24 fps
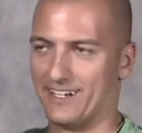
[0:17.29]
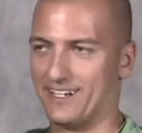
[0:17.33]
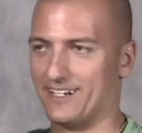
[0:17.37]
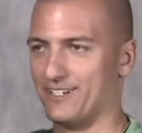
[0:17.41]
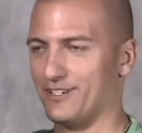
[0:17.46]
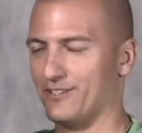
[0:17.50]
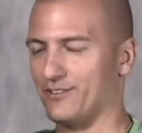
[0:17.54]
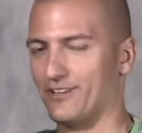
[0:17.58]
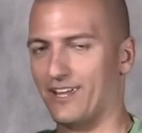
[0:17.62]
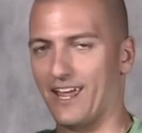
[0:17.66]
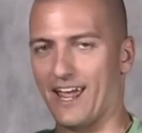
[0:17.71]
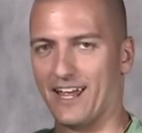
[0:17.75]
you
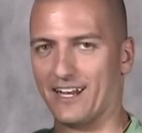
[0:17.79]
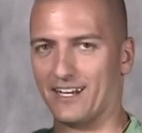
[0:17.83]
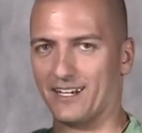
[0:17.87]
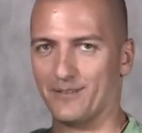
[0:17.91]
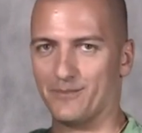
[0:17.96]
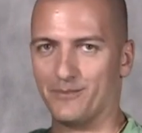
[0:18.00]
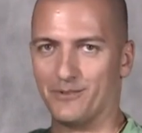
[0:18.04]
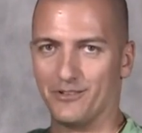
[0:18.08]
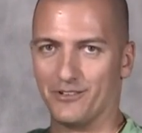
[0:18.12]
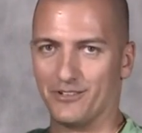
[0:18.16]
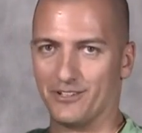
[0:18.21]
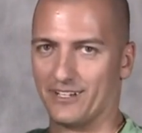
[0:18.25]
can't
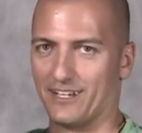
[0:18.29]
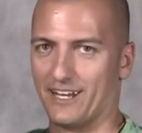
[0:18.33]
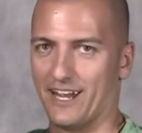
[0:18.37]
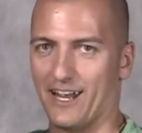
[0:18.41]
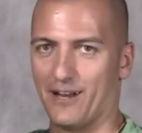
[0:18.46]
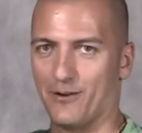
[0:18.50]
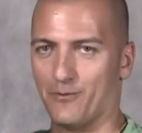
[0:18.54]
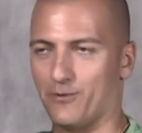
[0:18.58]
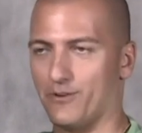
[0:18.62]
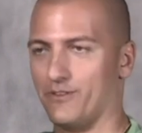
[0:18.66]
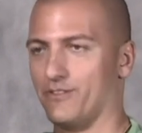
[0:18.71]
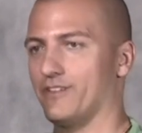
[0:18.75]
communicate
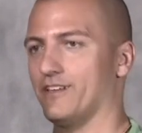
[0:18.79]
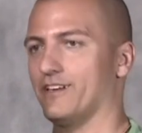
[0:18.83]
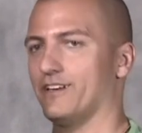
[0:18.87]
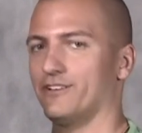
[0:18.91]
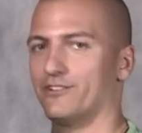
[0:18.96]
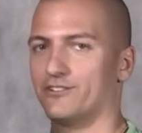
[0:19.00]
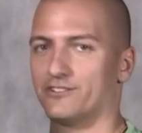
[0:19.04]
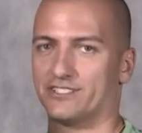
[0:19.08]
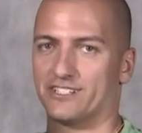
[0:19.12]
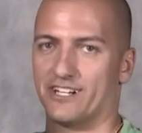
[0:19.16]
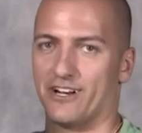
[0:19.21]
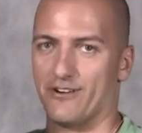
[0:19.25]
with it, you're
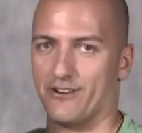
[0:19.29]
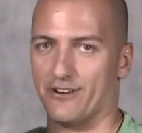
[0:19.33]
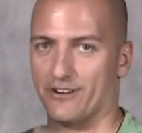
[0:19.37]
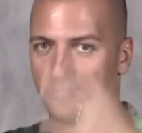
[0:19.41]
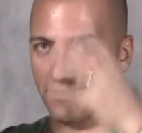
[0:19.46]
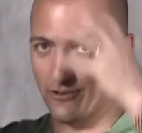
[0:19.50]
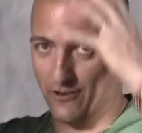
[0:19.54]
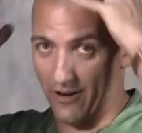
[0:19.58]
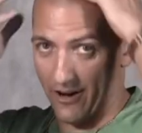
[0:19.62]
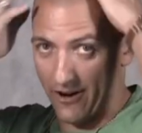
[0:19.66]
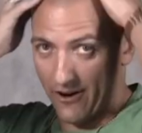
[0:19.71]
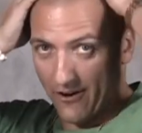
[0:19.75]
tearing your
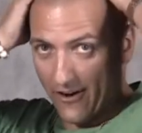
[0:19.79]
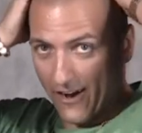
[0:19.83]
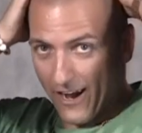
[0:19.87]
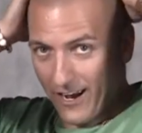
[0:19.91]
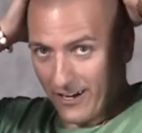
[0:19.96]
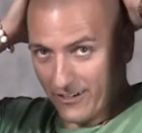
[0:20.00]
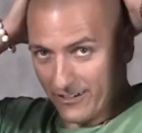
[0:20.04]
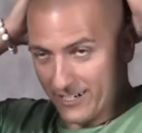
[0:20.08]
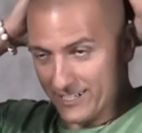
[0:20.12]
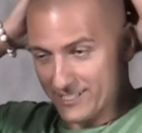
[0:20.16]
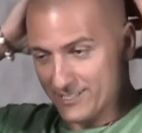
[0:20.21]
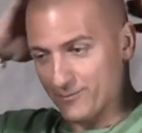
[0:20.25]
hair out.
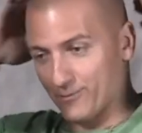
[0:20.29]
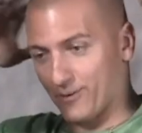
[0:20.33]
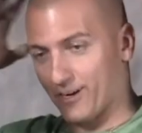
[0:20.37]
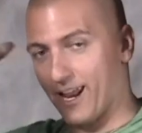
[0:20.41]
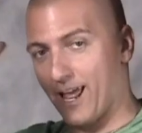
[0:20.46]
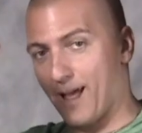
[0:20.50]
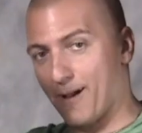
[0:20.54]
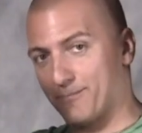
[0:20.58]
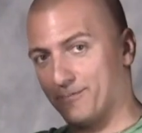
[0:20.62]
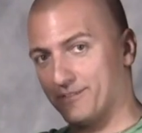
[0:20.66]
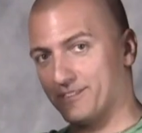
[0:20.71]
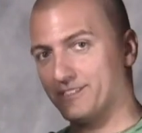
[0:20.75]
That's what
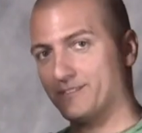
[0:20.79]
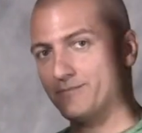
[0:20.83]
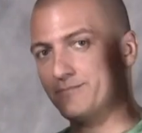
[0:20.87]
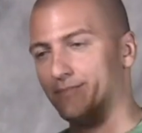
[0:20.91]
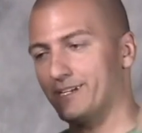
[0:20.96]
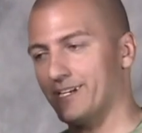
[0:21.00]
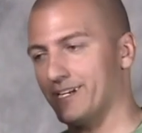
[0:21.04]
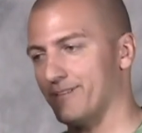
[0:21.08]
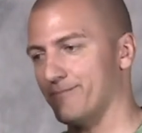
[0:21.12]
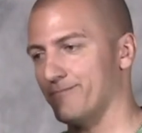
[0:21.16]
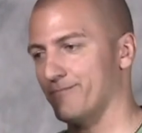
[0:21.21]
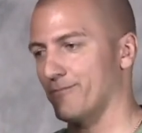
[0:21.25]
happened to
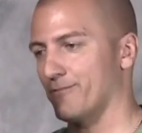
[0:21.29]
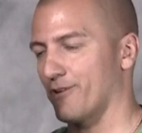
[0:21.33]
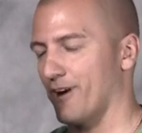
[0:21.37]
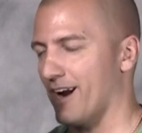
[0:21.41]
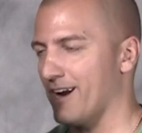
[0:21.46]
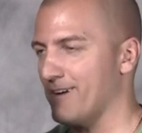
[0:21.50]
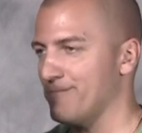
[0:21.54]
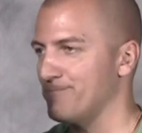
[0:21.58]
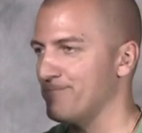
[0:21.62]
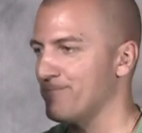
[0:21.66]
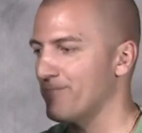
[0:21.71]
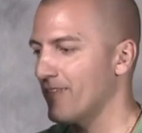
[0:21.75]
me,
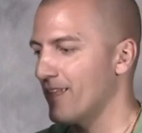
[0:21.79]
right?